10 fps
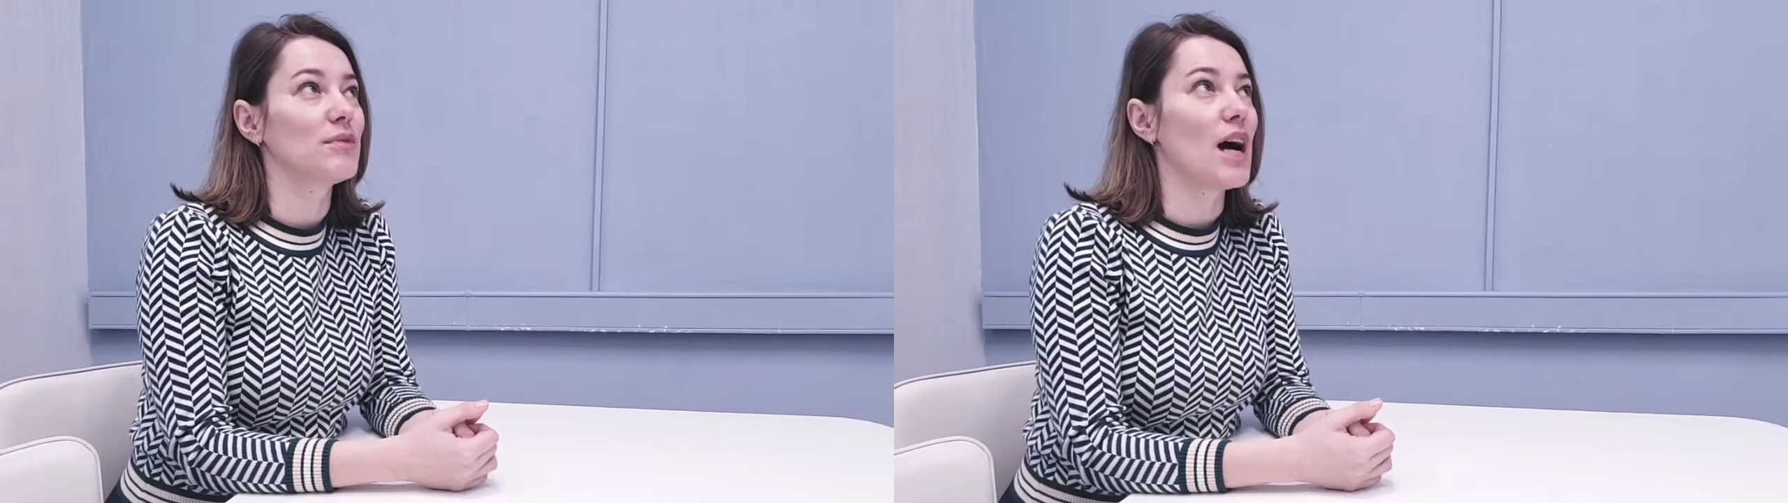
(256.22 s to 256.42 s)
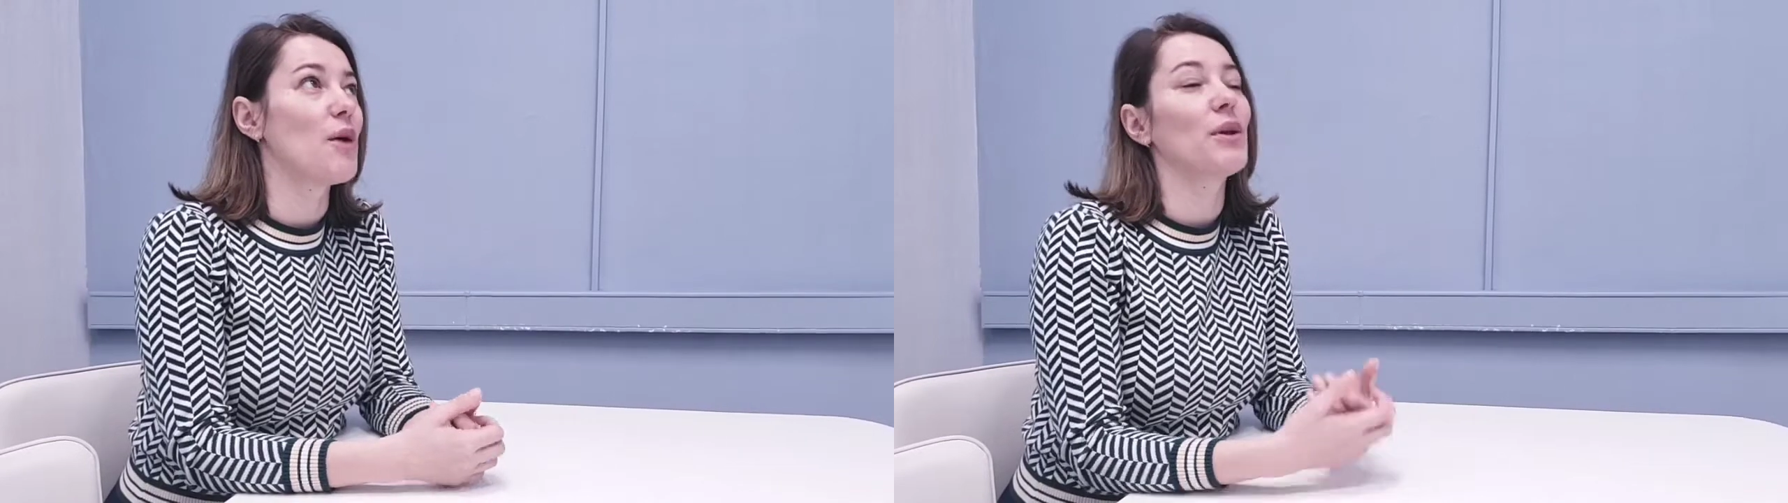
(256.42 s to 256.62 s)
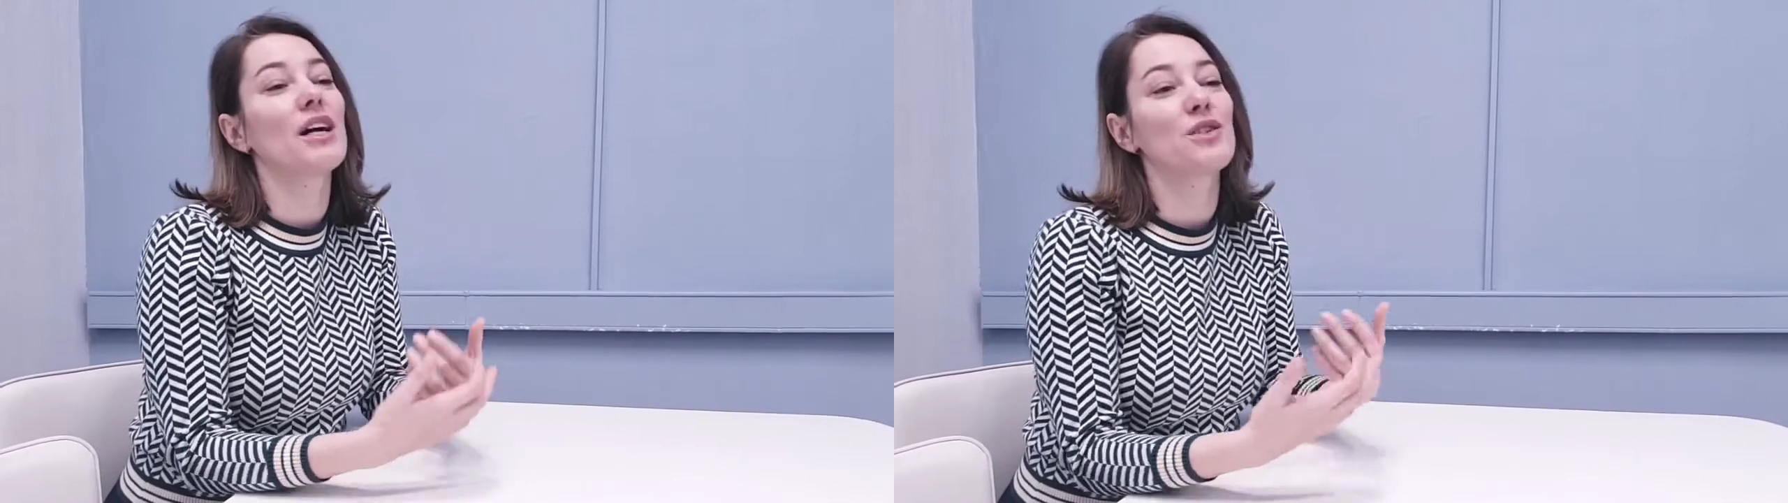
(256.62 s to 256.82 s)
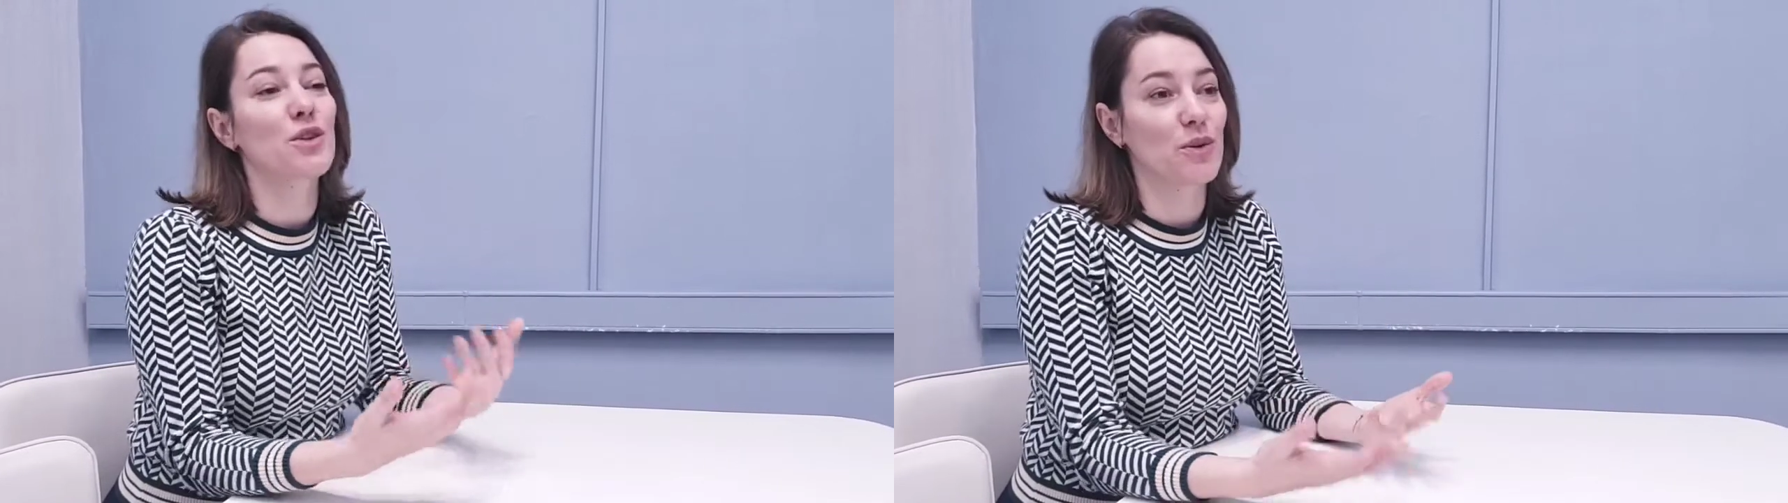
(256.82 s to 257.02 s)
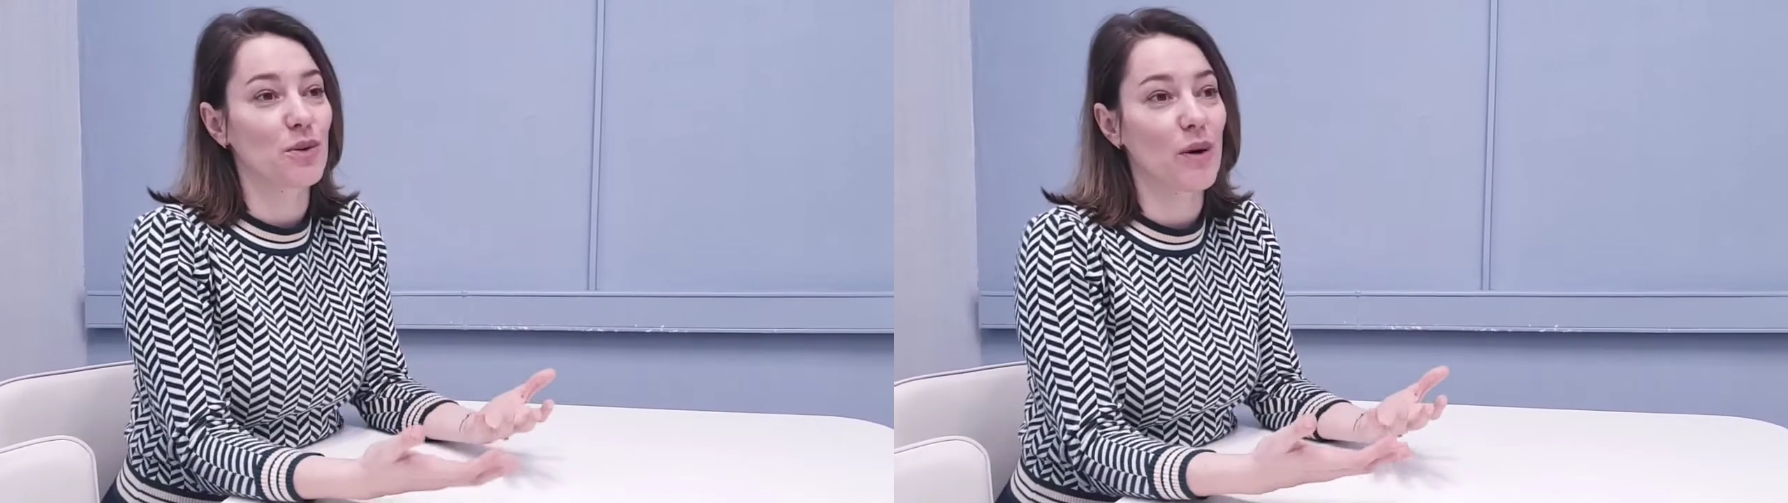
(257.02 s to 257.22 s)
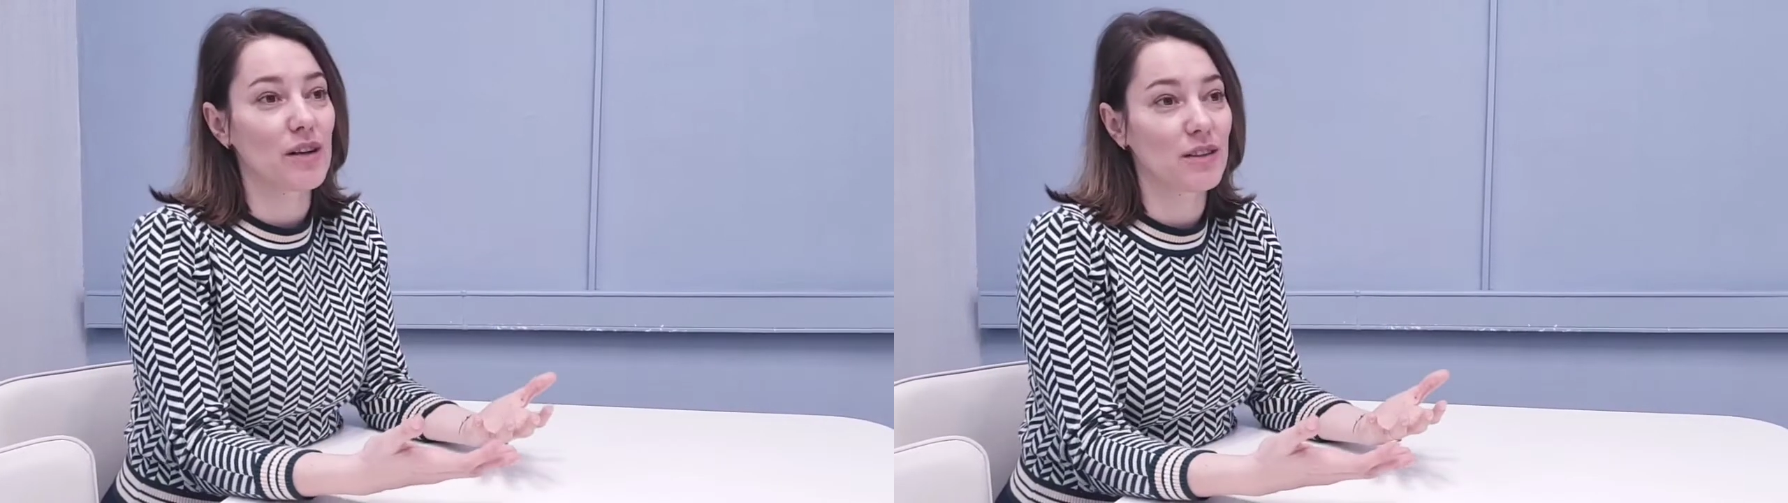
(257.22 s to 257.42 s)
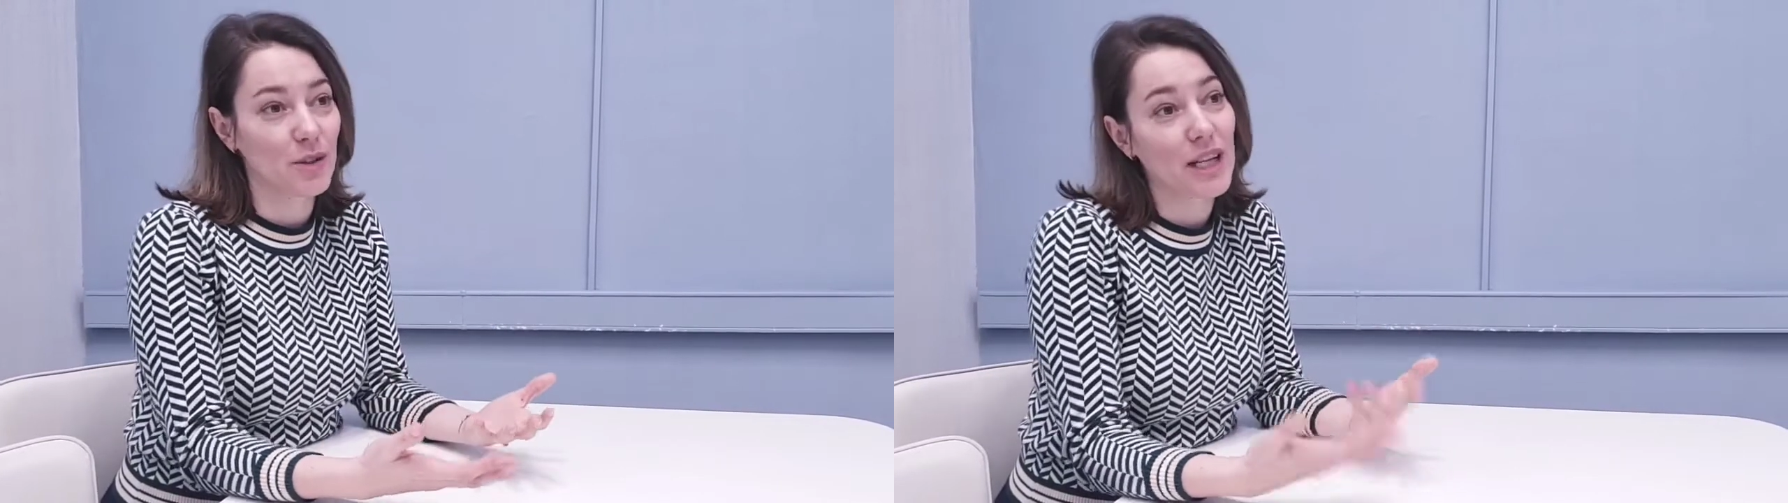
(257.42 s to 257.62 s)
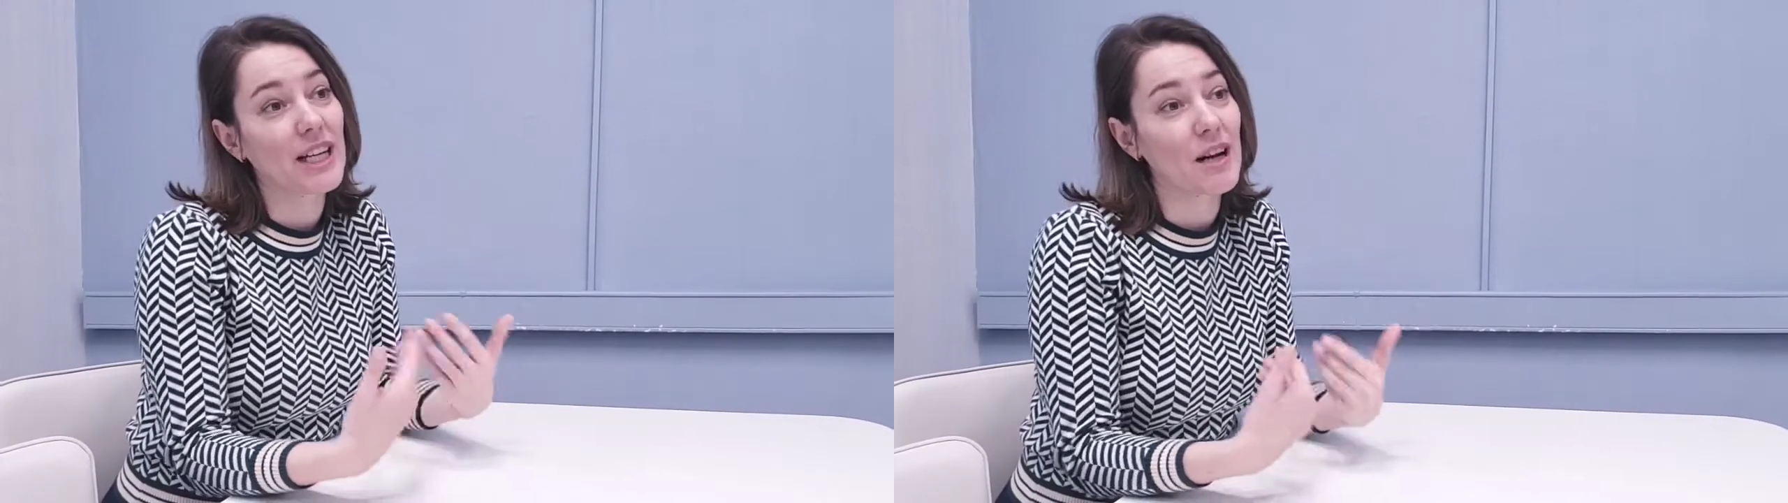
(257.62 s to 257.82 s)
I will ask you, you
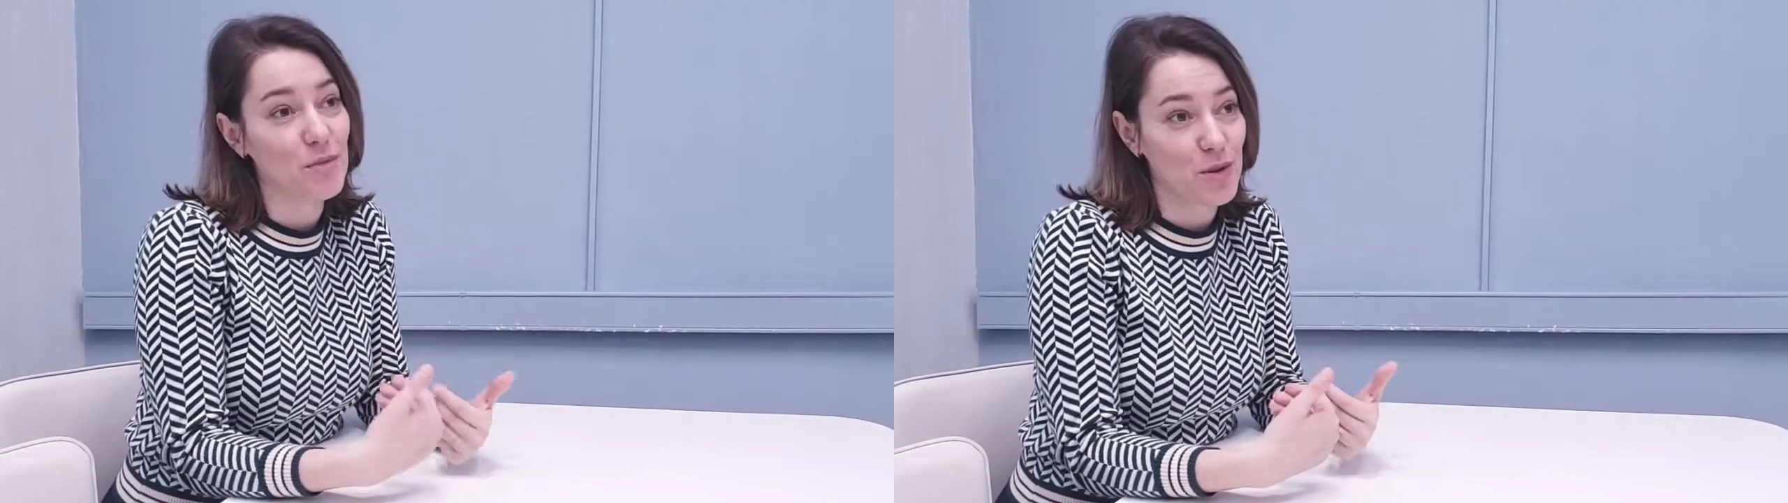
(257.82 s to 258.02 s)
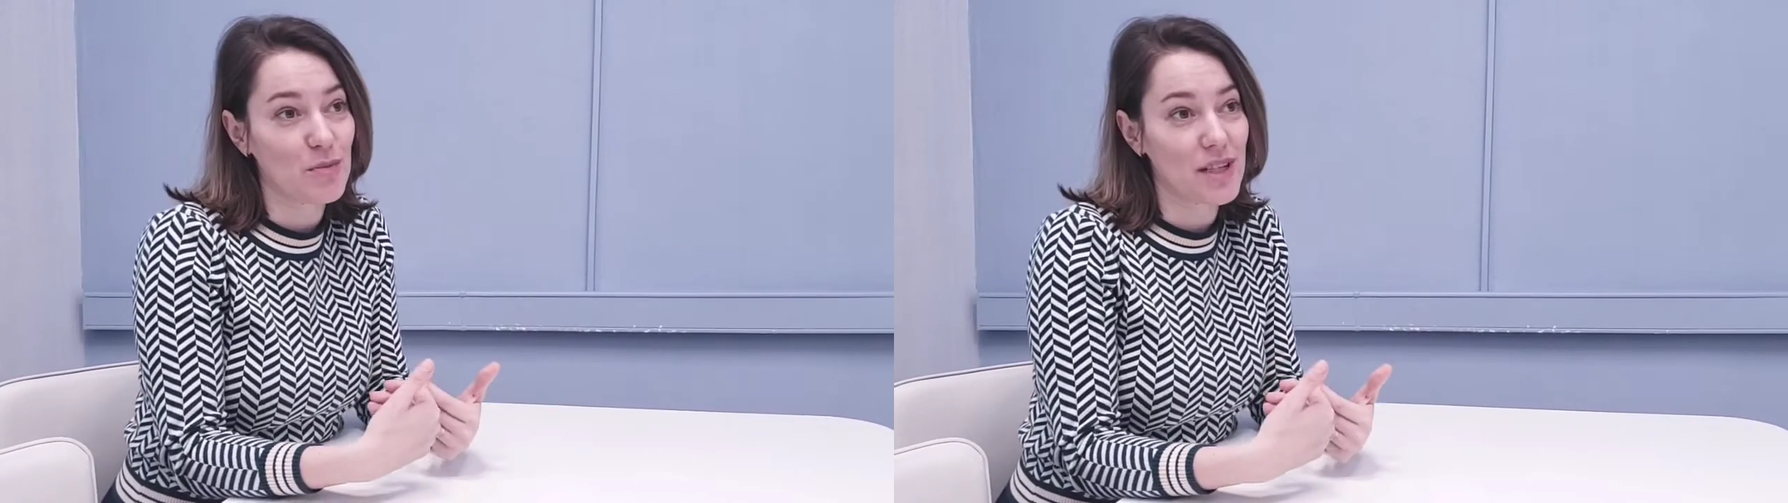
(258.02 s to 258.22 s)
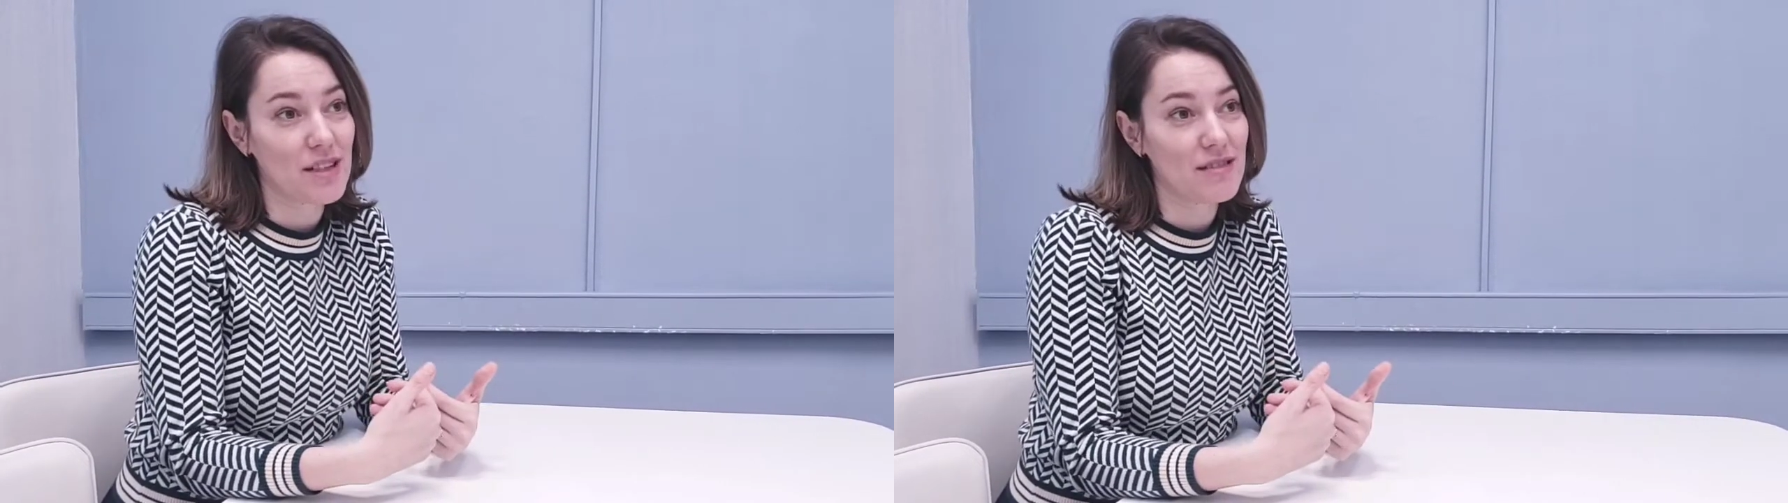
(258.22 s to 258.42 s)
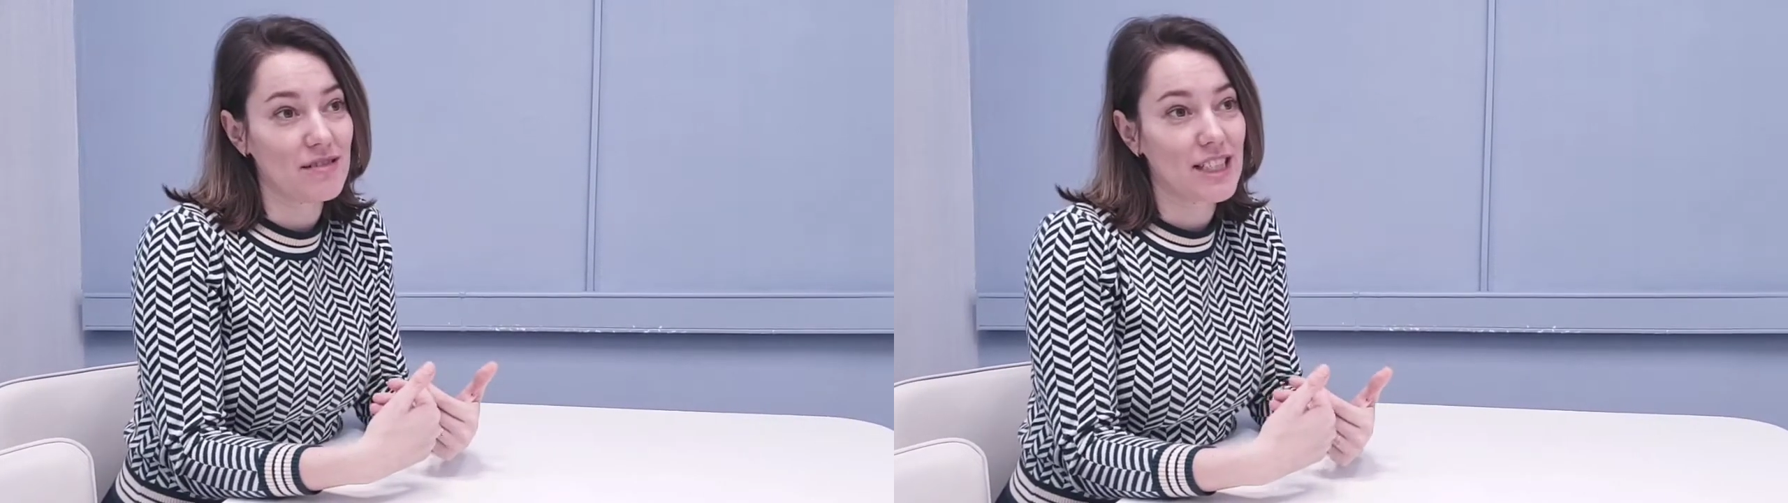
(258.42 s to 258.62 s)
can come to me,